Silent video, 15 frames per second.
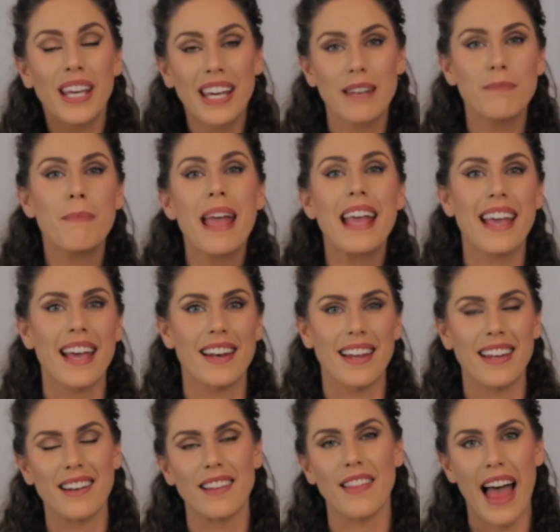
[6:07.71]
we can make it
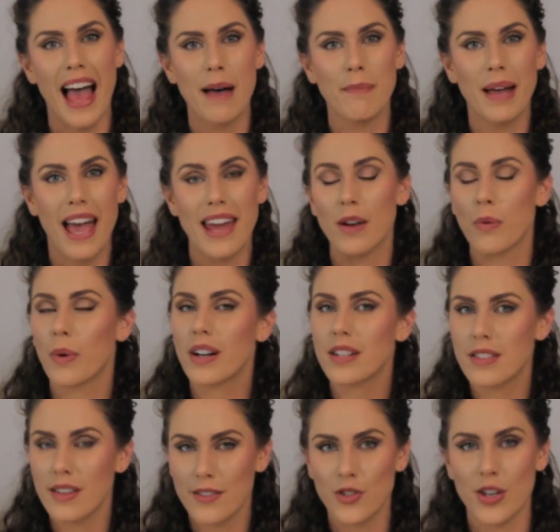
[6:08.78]
in a lab and it
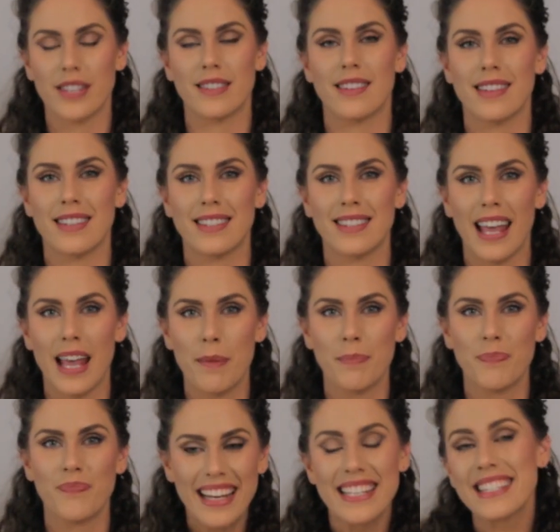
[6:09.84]
works just the
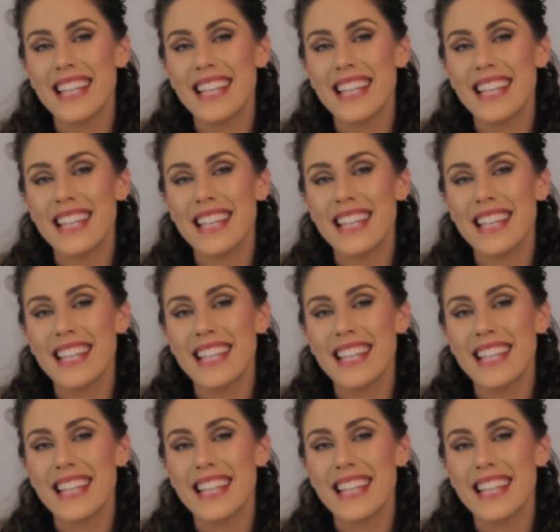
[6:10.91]
same.